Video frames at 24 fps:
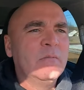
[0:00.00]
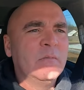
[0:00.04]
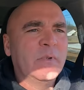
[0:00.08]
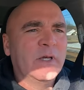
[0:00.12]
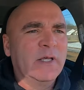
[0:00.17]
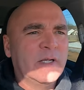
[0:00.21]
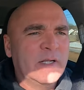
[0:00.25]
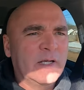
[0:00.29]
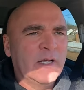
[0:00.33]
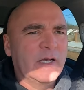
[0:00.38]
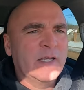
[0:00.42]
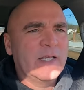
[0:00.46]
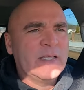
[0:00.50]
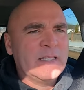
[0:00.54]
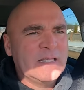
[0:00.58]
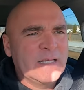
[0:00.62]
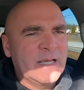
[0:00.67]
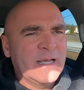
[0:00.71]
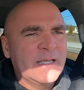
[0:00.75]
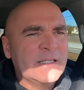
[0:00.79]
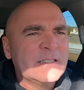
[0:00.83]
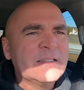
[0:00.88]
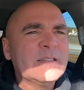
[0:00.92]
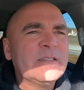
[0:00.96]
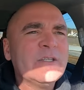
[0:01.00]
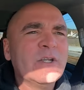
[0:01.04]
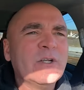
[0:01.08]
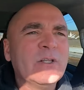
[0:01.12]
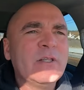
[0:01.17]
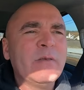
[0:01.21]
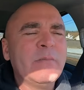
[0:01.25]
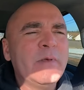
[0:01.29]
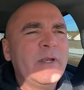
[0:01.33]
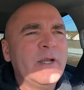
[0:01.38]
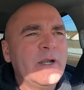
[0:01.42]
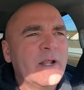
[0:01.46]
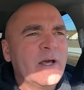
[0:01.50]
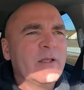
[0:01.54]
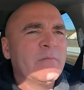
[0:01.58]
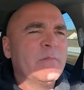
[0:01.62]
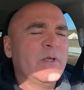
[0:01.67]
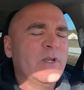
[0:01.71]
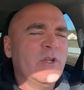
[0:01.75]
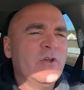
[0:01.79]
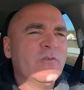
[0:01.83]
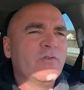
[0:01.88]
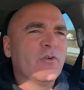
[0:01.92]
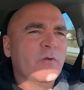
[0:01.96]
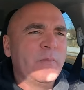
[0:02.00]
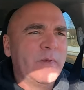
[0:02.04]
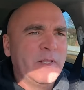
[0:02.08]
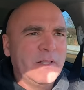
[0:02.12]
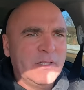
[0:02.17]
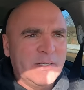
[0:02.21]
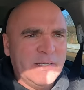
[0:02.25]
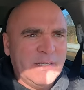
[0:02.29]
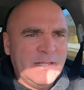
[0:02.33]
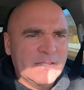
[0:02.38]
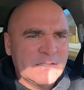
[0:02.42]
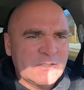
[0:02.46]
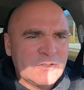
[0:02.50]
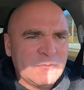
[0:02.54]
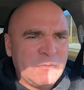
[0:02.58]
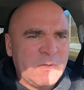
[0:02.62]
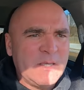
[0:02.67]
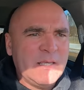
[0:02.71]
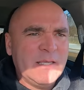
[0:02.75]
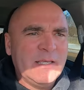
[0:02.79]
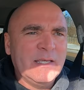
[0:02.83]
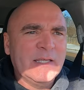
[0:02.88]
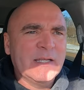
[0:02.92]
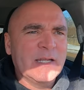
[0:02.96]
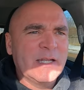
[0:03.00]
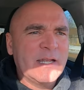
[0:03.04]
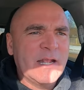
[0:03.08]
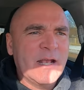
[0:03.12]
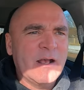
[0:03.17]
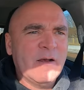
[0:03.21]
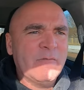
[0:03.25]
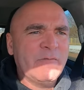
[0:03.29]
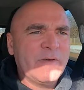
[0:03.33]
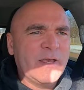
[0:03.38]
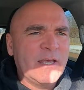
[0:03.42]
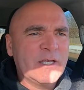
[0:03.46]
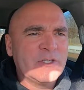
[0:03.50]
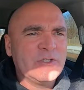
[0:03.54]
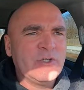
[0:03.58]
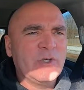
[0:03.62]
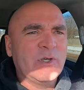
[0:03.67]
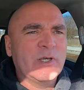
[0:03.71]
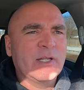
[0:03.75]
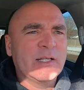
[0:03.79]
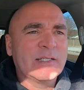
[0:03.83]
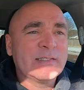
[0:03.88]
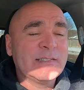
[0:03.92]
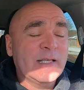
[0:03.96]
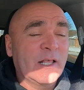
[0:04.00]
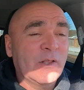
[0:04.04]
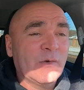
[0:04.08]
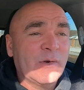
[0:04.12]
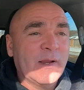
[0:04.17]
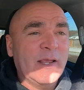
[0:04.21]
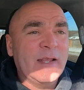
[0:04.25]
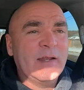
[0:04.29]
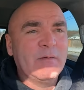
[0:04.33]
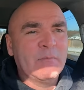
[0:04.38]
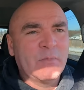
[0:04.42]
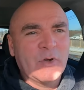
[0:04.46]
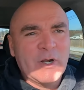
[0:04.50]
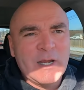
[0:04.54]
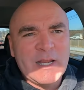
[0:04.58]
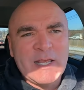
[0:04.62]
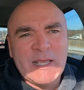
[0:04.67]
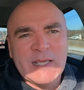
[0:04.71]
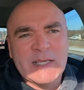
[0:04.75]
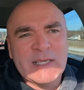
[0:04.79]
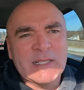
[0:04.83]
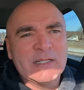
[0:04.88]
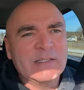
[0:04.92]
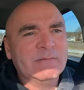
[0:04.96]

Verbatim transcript: But uh, in the ice, you're limited on maneuverability and speed and how fast you can accelerate and brake.